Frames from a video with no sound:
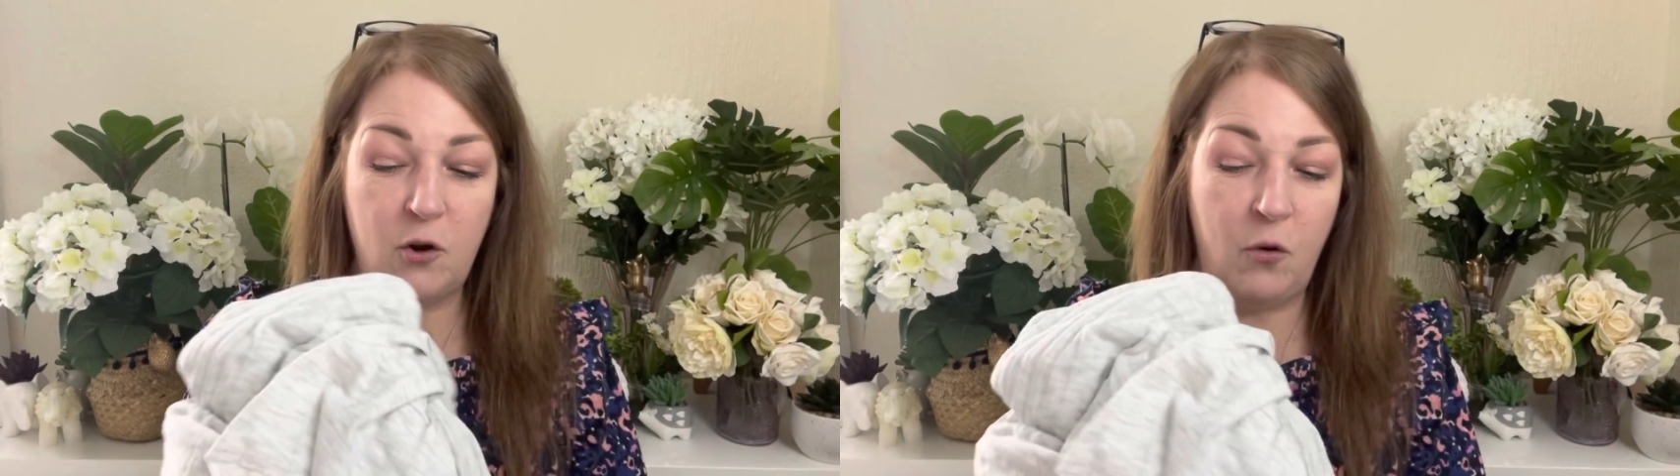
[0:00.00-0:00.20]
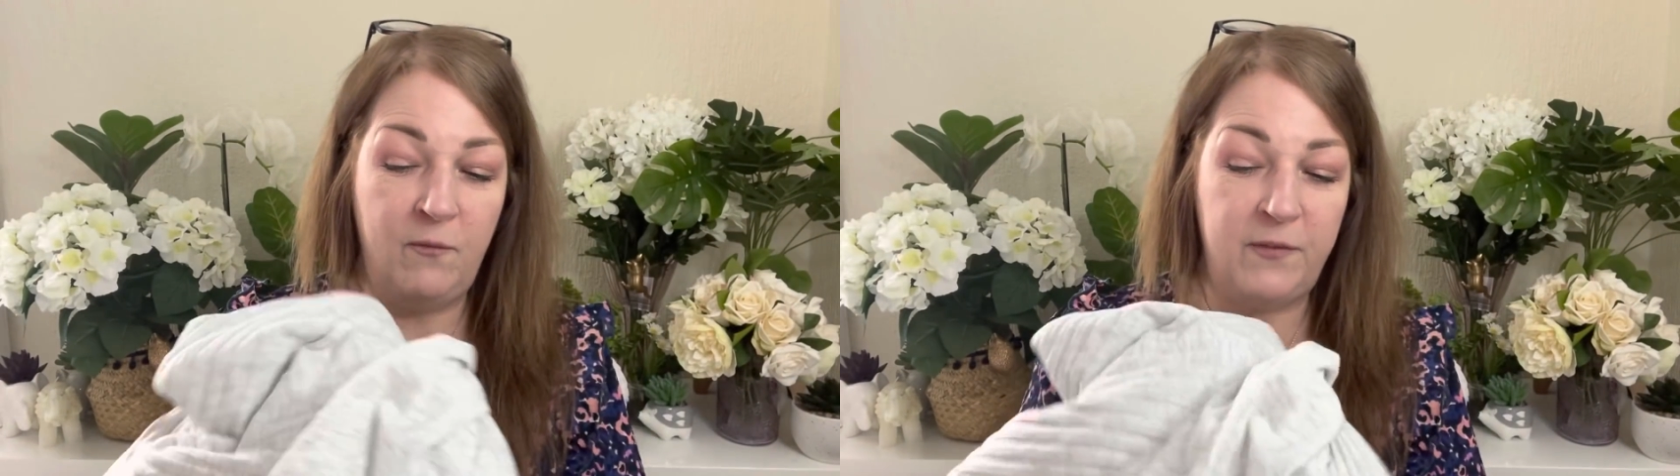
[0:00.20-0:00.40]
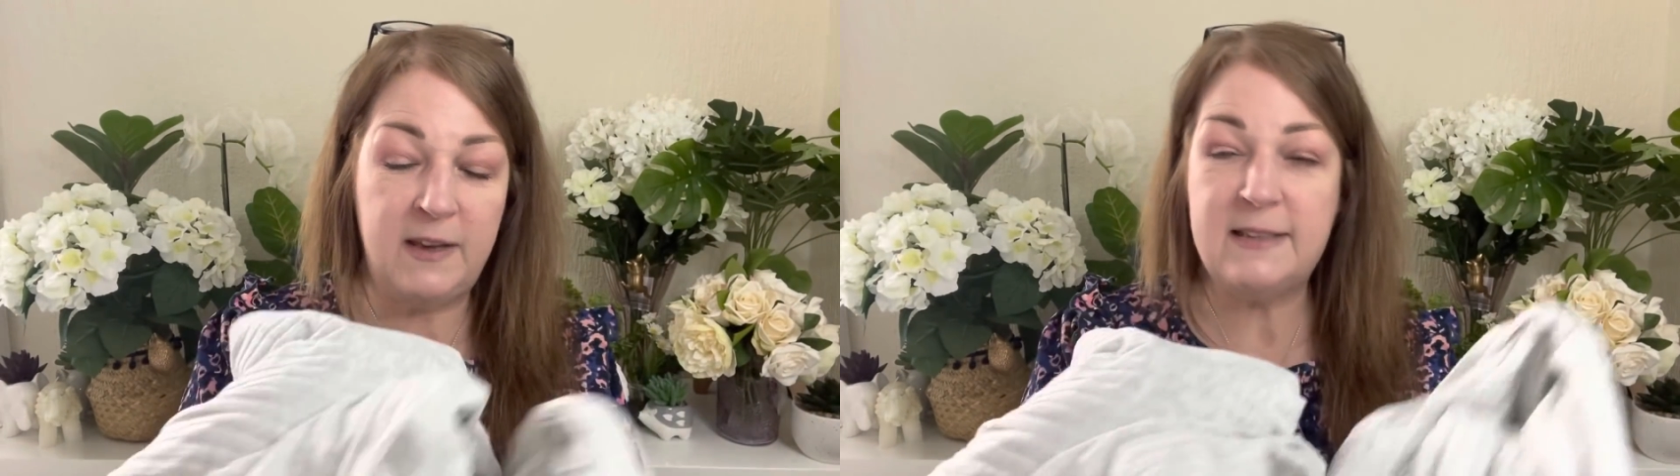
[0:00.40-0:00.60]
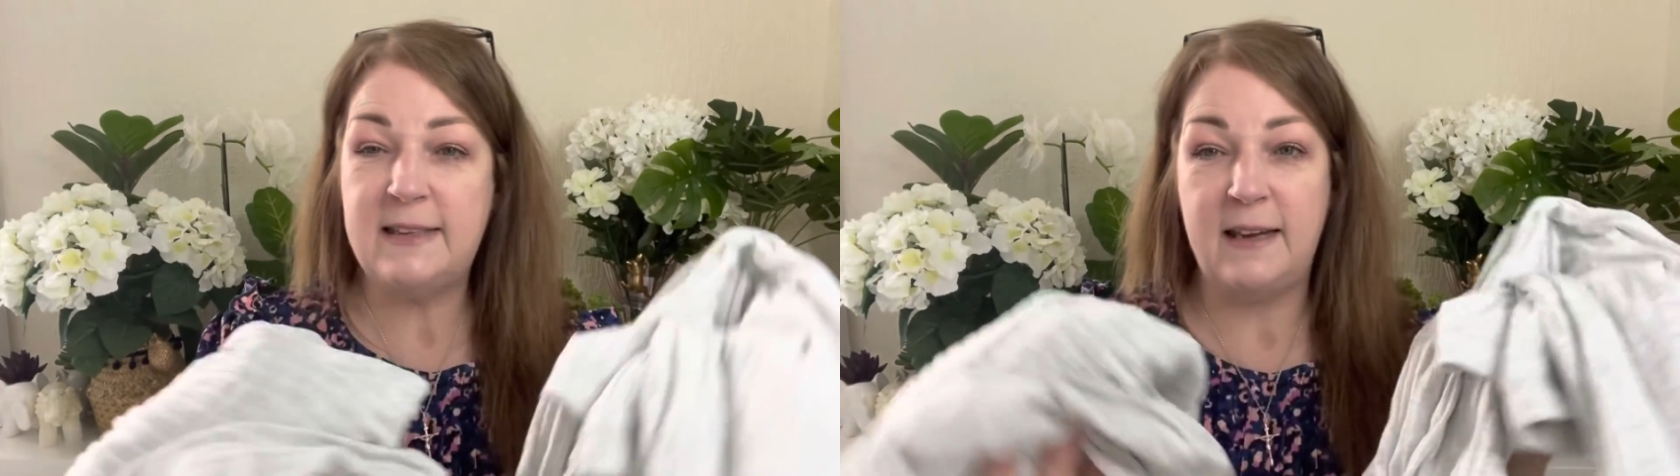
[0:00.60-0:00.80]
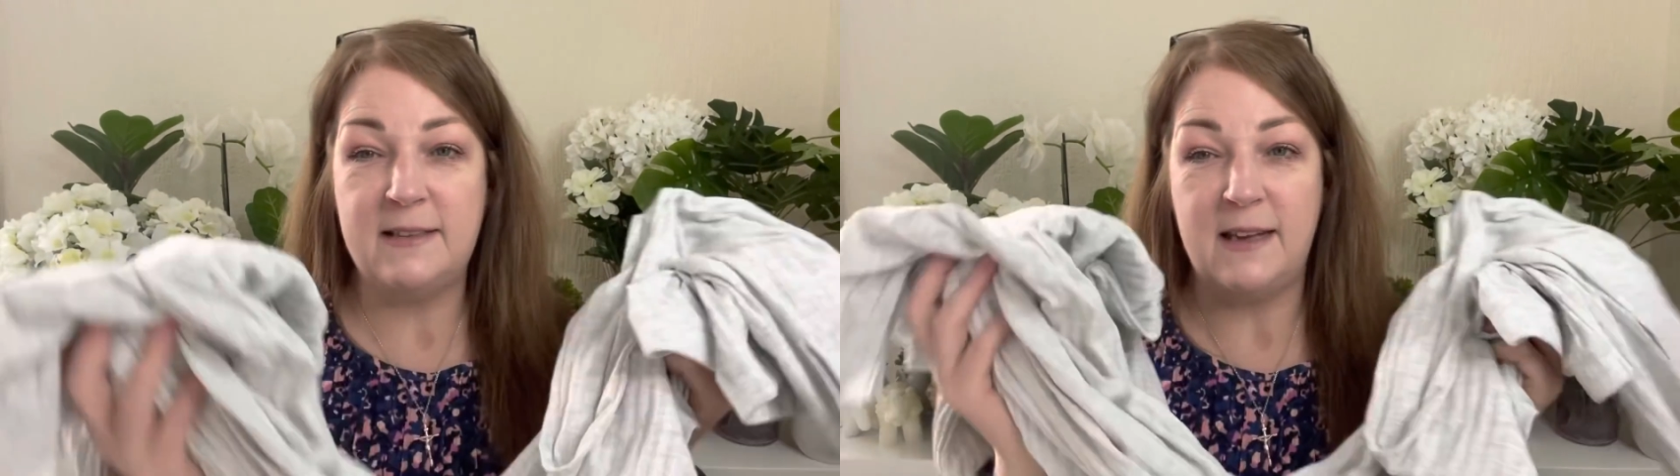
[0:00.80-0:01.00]
comfiest
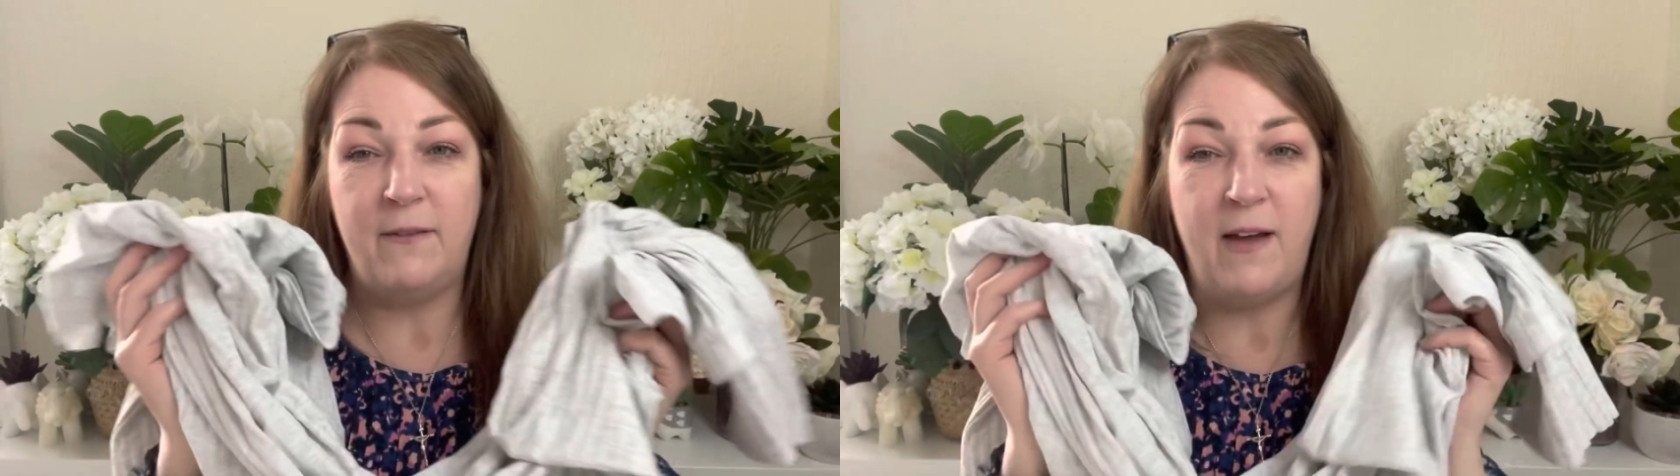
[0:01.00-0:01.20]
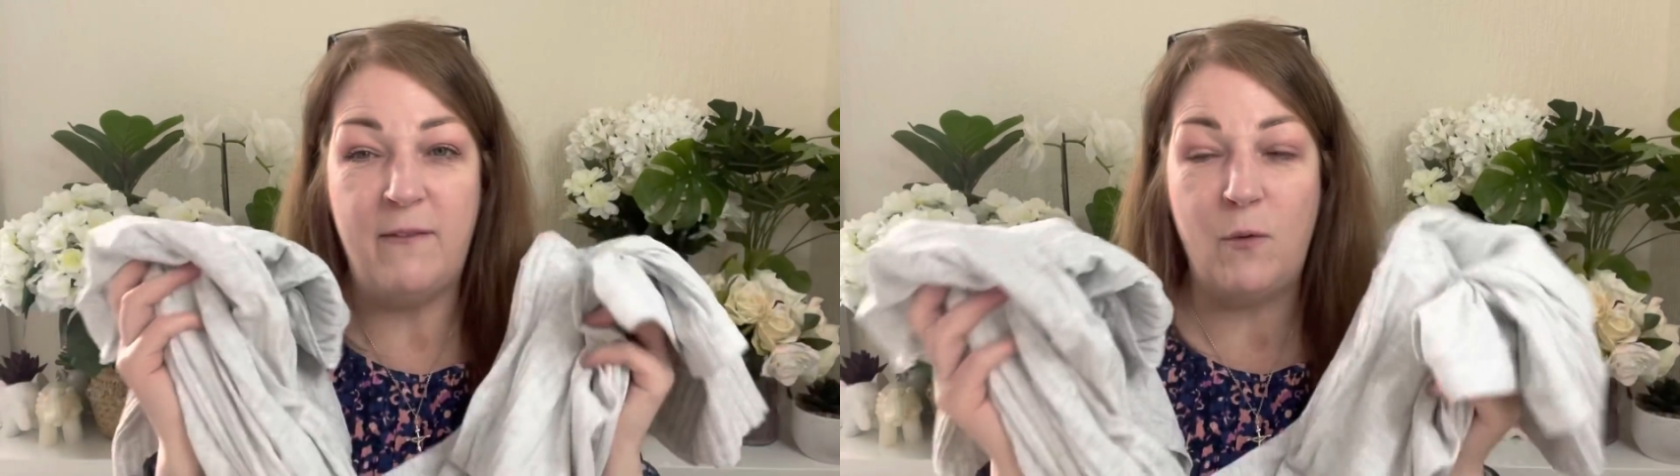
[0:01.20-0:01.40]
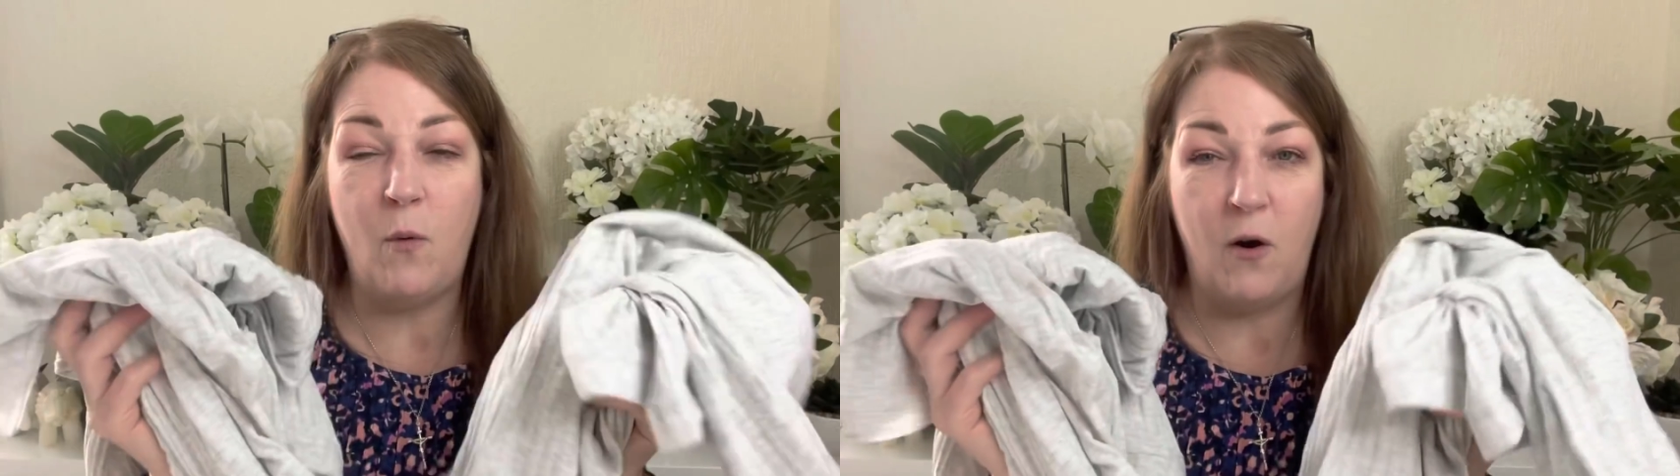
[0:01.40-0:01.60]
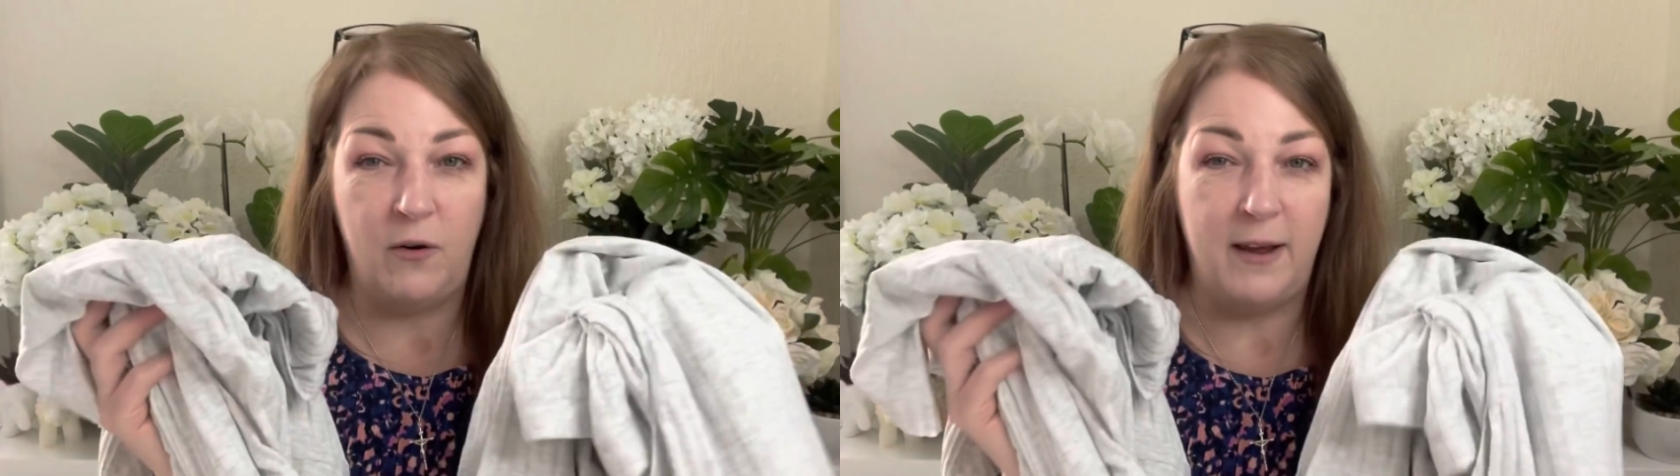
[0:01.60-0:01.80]
things I've ever worn